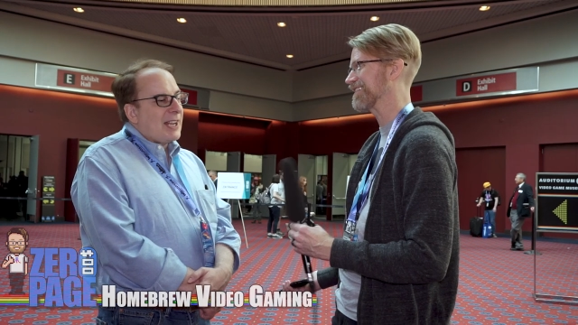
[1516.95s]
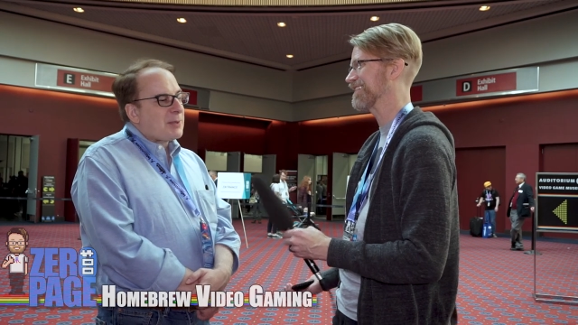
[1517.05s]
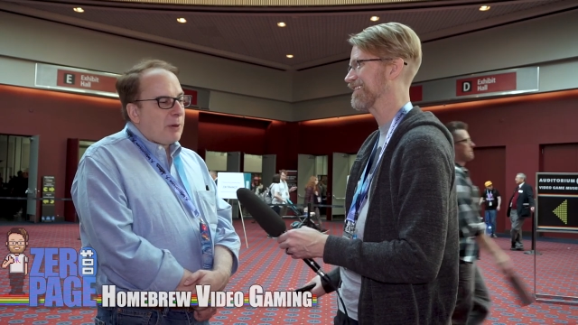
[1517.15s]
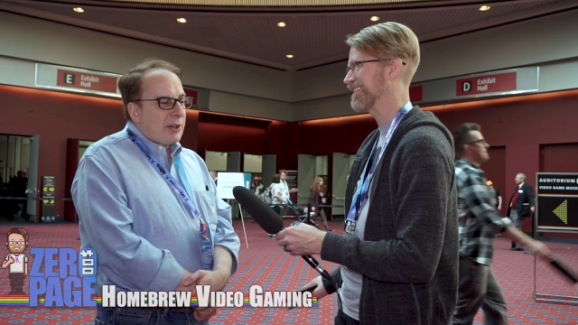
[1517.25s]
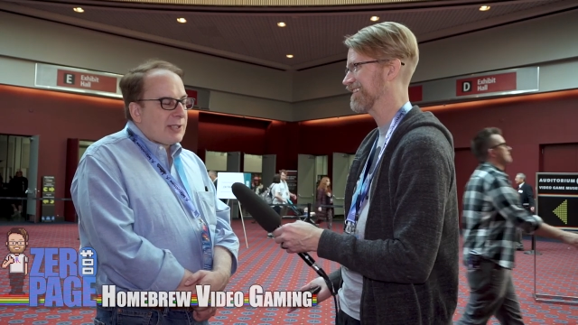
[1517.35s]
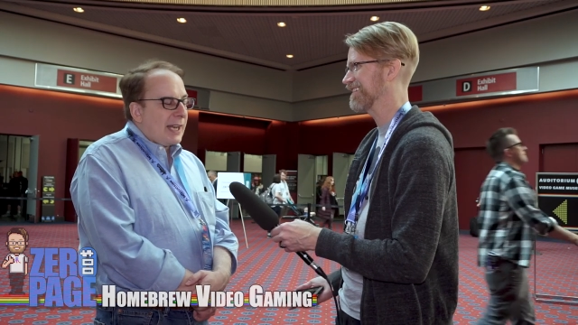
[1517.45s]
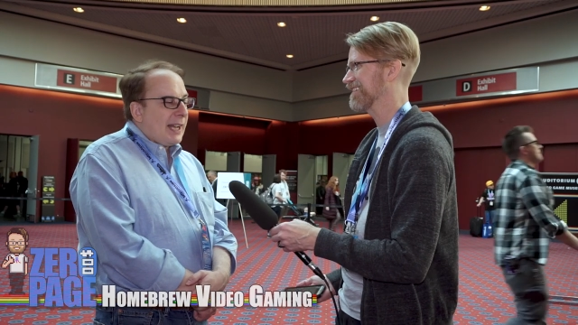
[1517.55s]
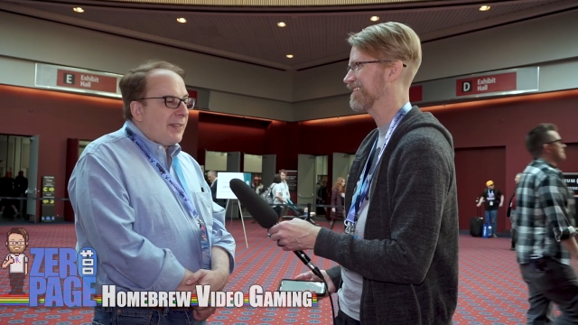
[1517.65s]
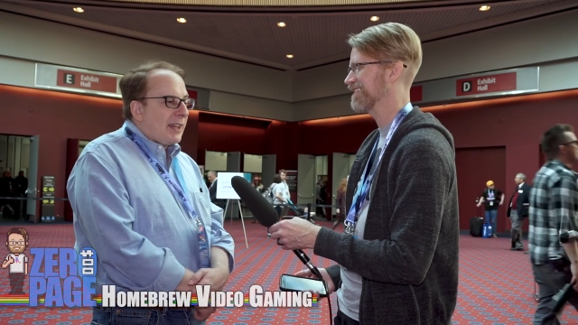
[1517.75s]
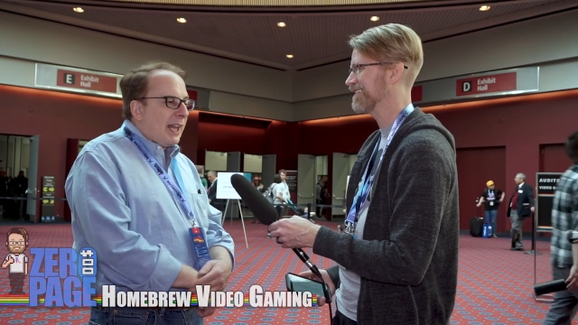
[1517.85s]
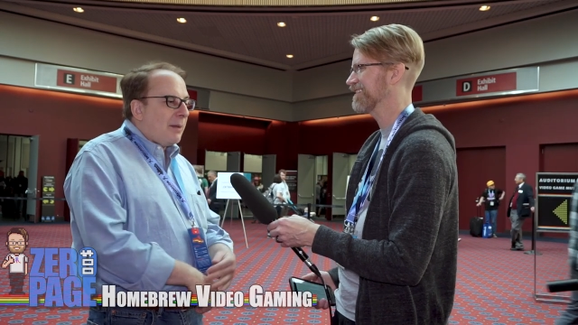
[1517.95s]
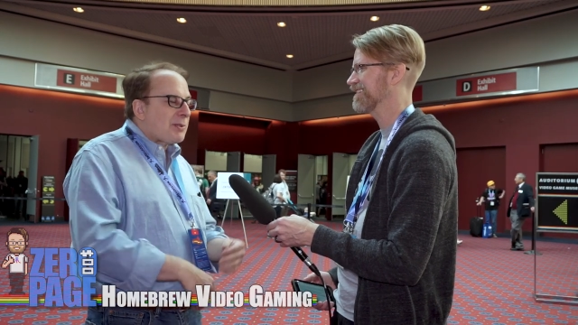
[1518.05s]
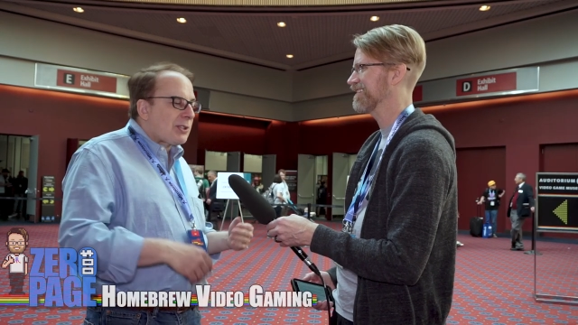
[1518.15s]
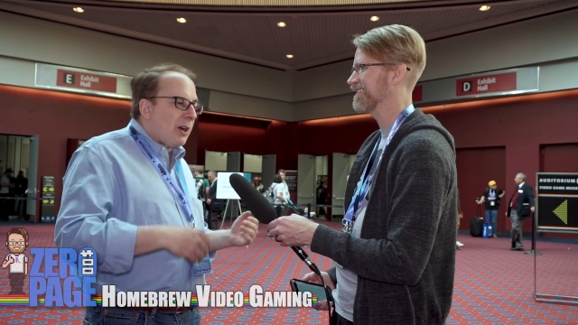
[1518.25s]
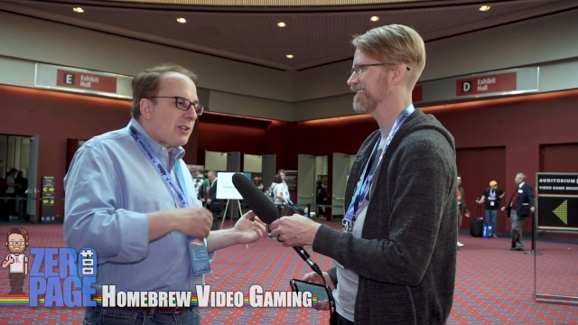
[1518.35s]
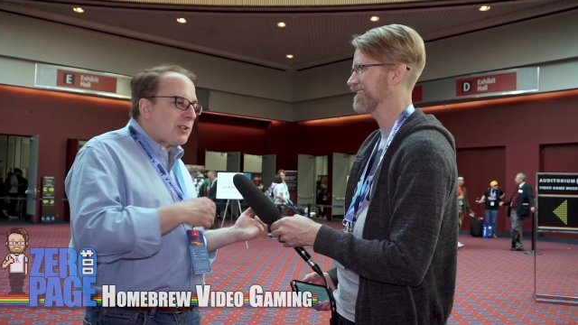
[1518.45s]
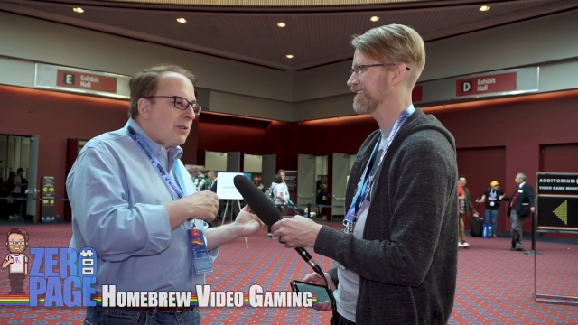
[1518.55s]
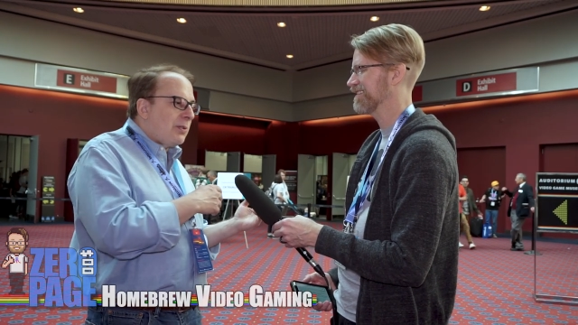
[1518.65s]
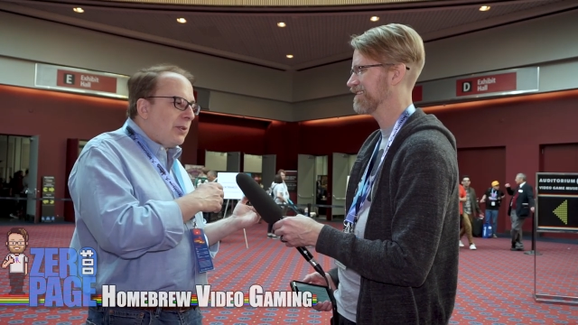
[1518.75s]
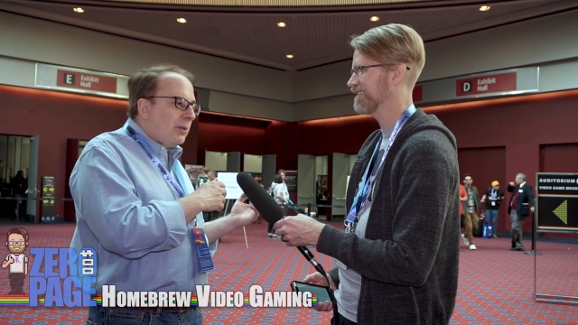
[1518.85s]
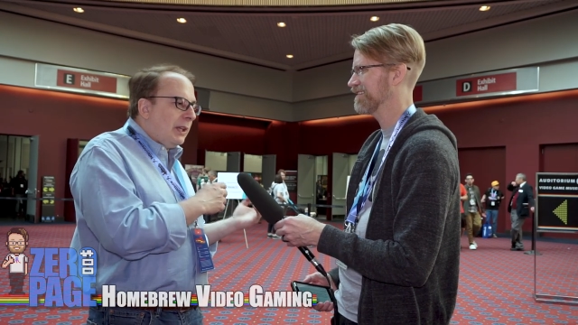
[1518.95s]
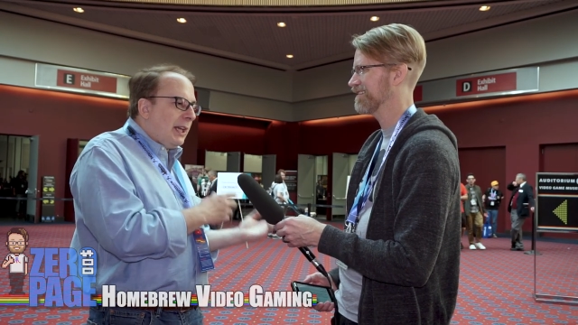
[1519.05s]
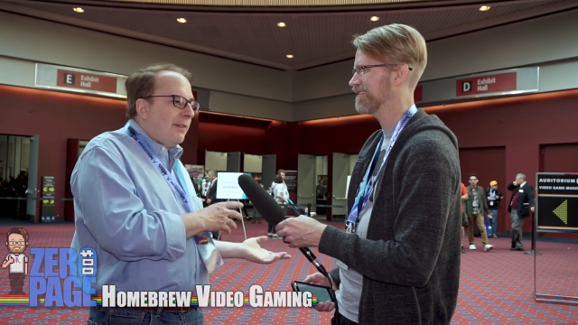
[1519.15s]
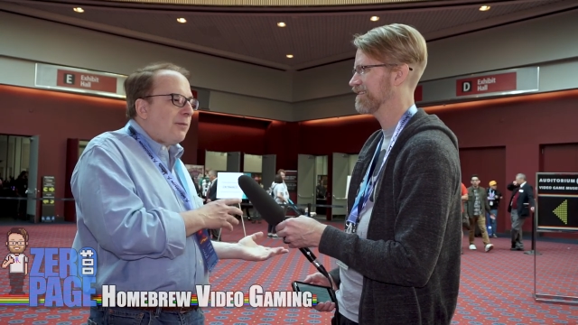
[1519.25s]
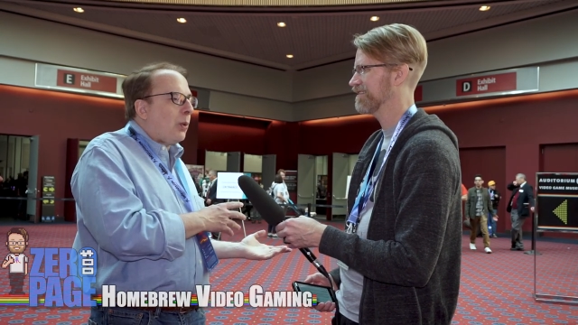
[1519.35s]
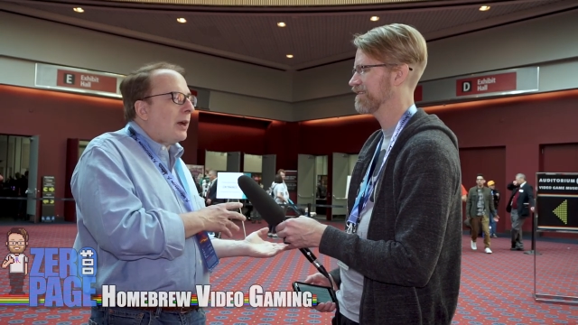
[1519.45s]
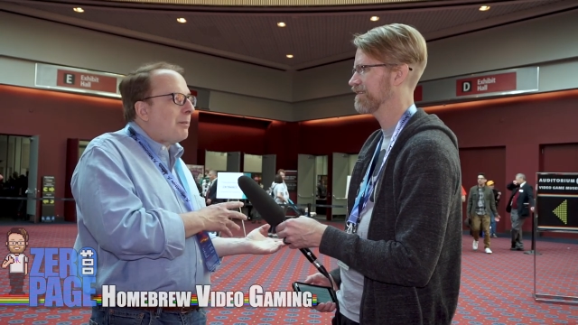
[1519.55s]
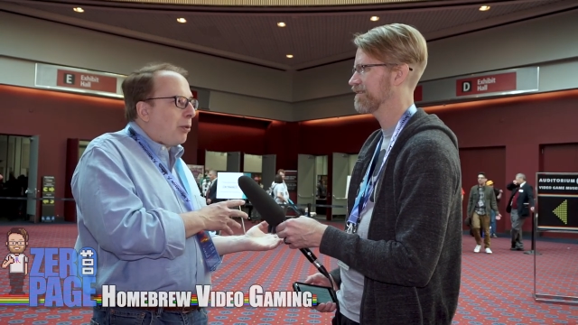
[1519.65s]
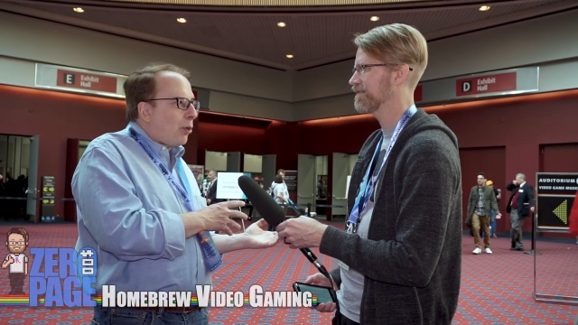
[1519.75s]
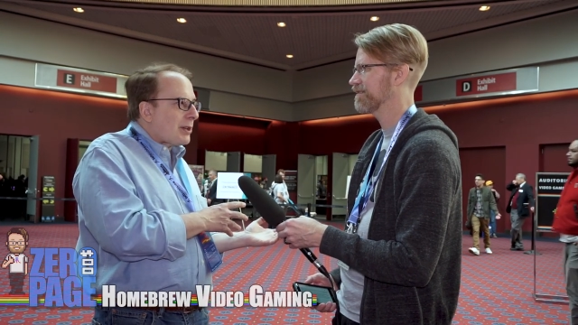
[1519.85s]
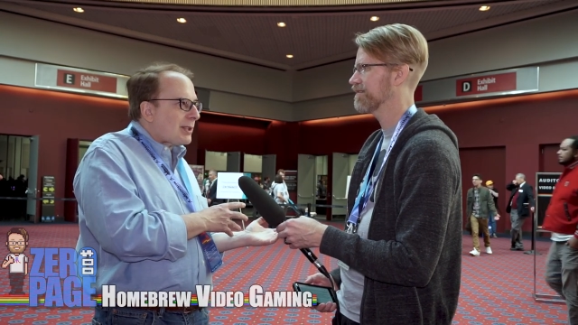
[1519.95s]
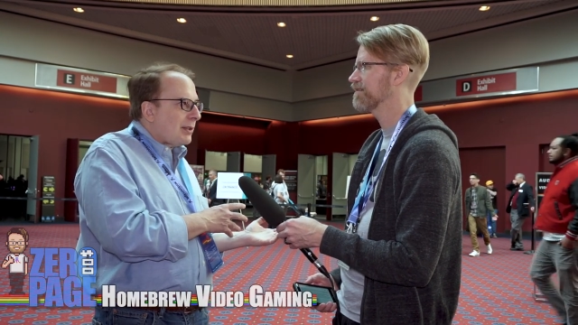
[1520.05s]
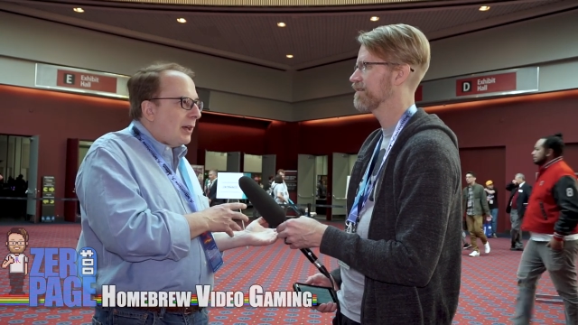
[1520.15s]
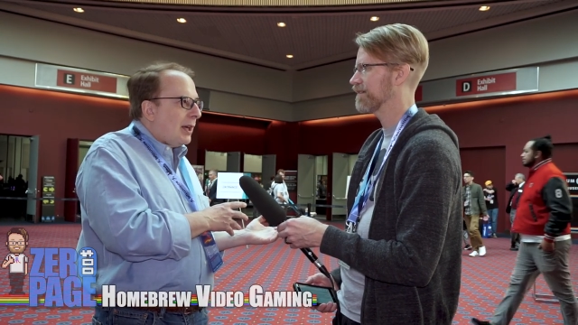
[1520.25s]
Speaker 1: Icebergs and and the game starts. You you leave one port.